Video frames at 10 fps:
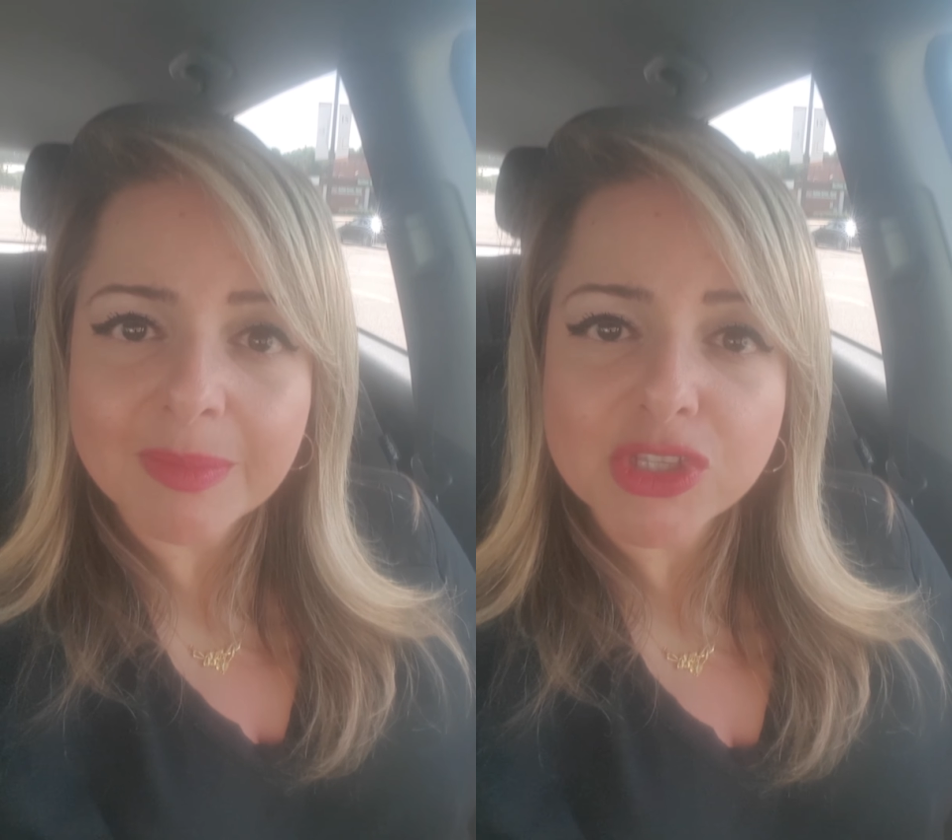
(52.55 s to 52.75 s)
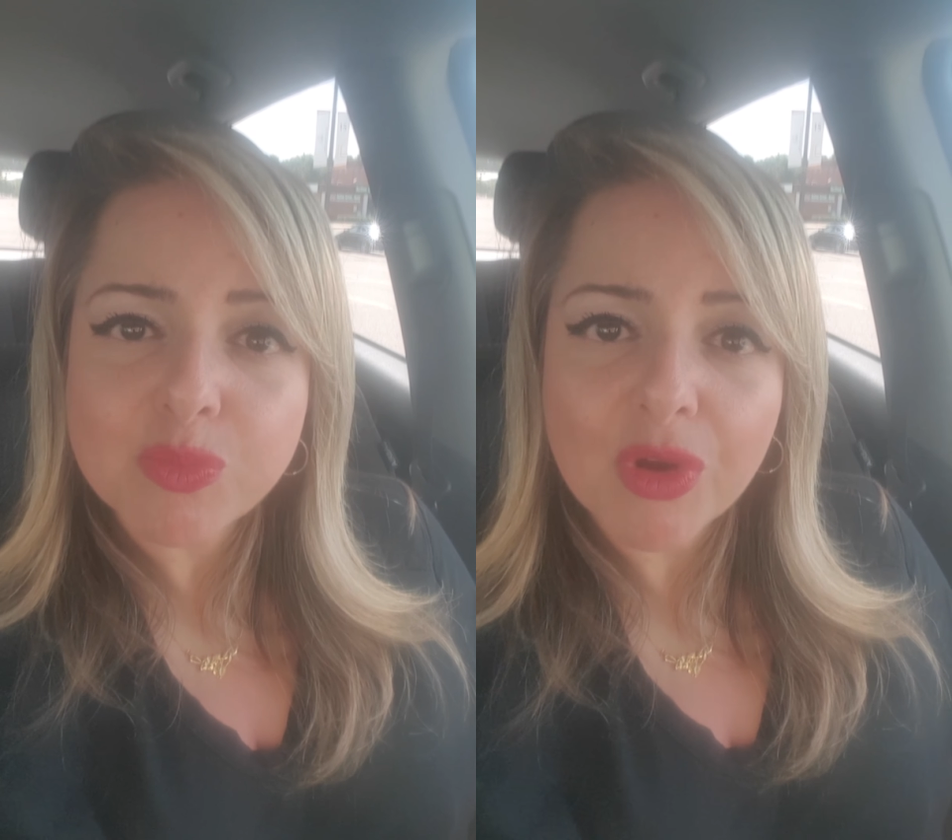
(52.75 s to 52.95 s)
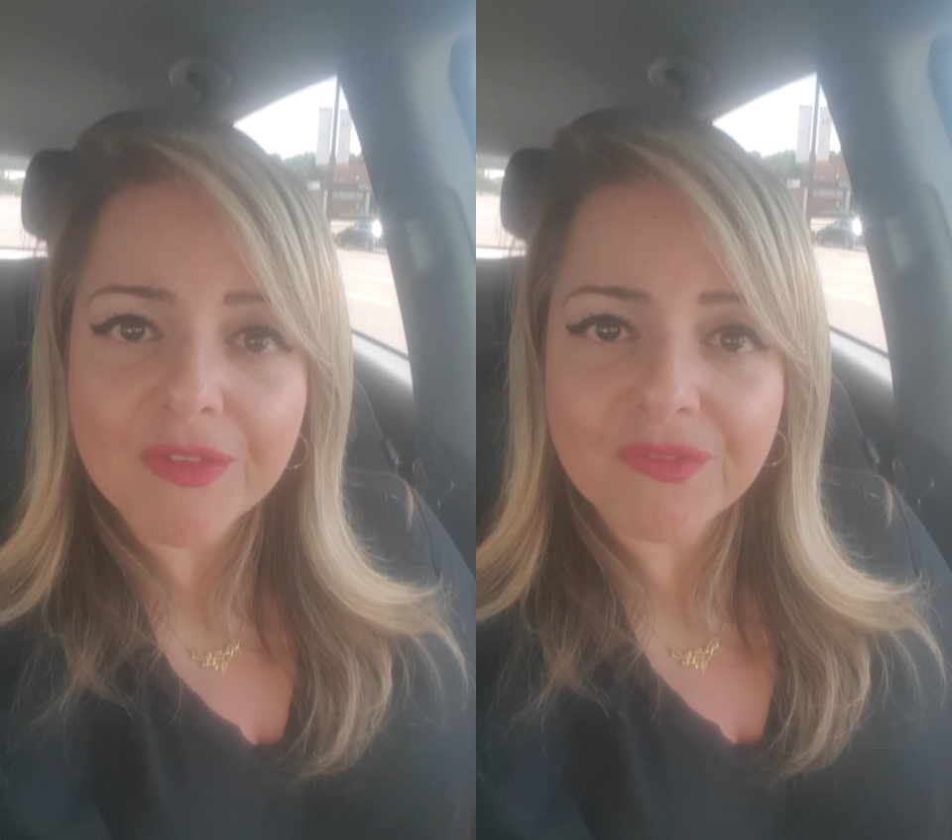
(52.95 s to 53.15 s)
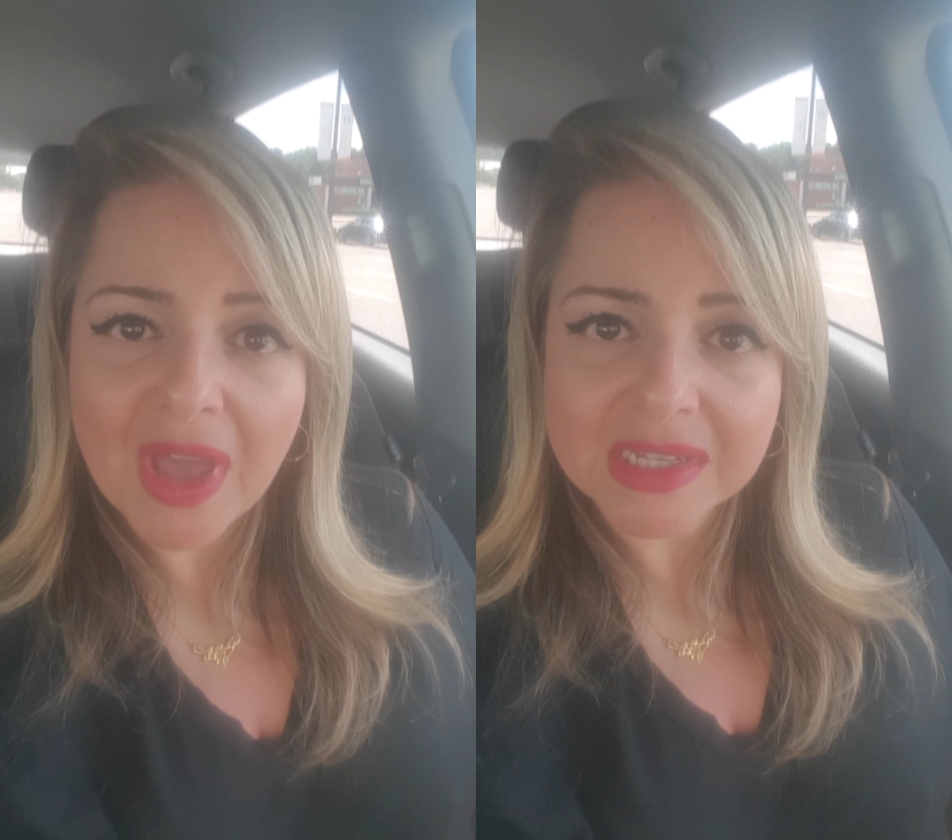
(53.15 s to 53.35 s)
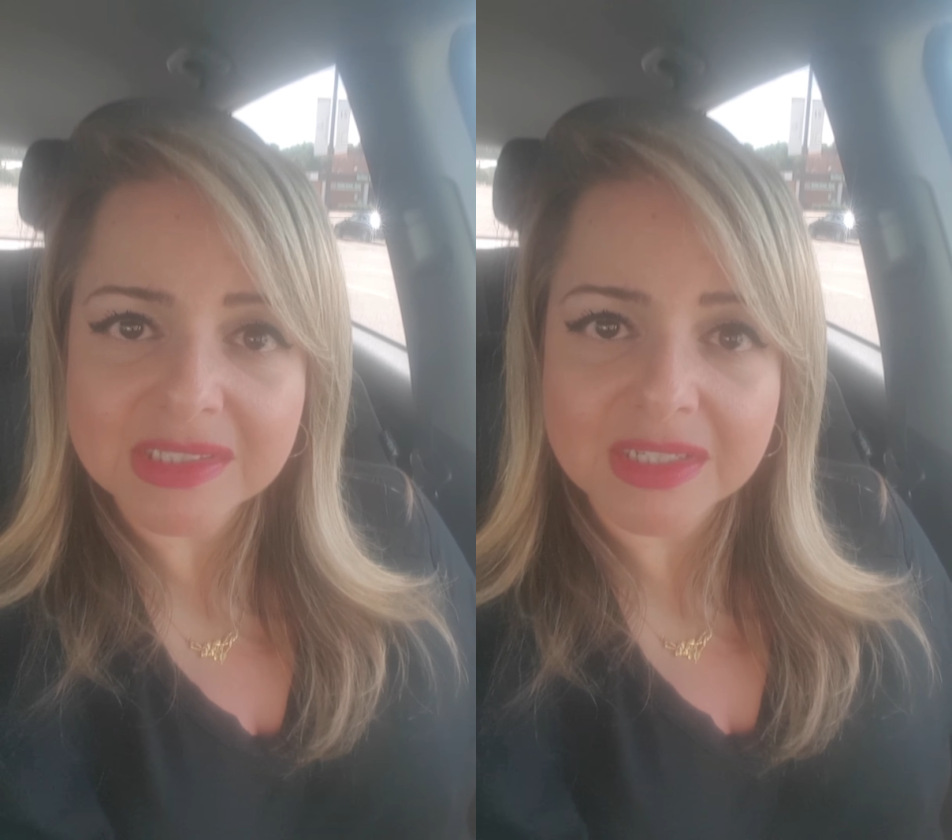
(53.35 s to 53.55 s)
and much more
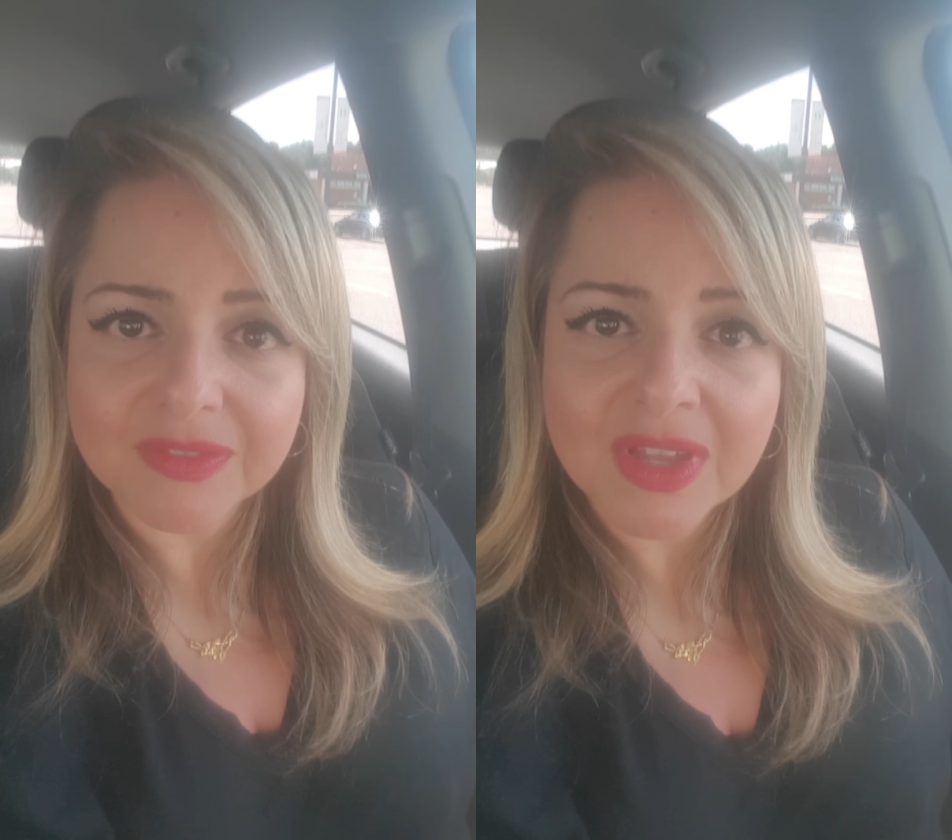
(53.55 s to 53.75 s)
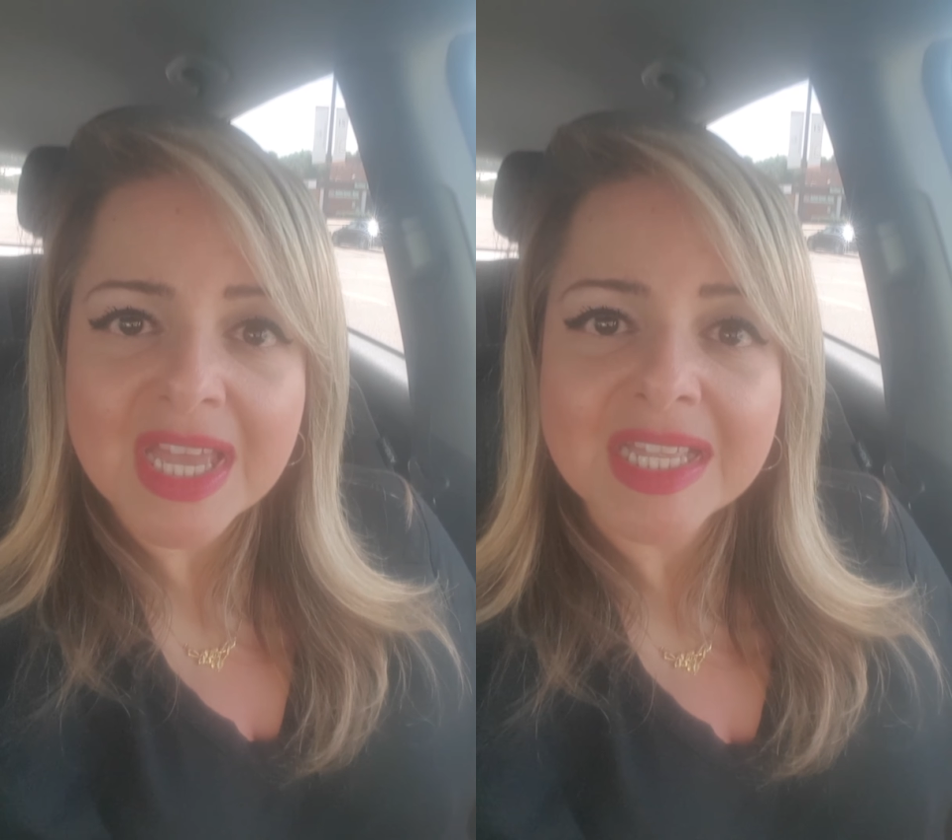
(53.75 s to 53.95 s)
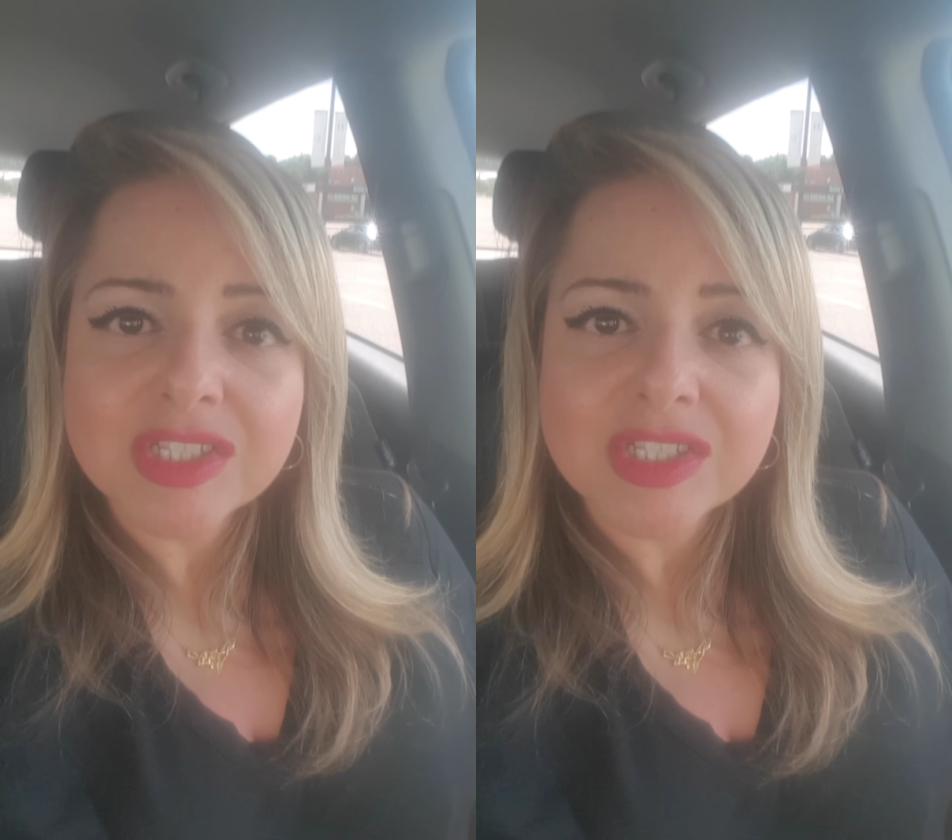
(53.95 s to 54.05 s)
effective